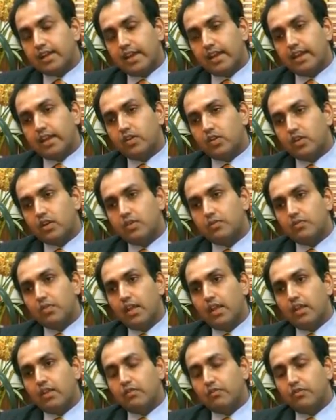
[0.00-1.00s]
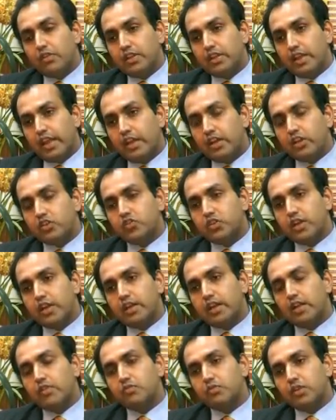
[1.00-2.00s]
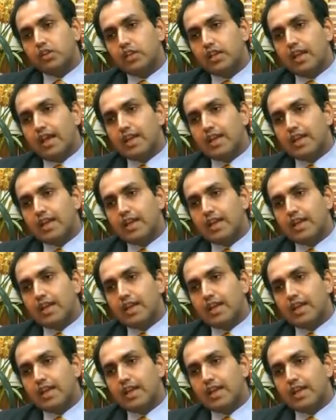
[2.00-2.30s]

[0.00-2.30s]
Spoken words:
curriculum with initiatives, with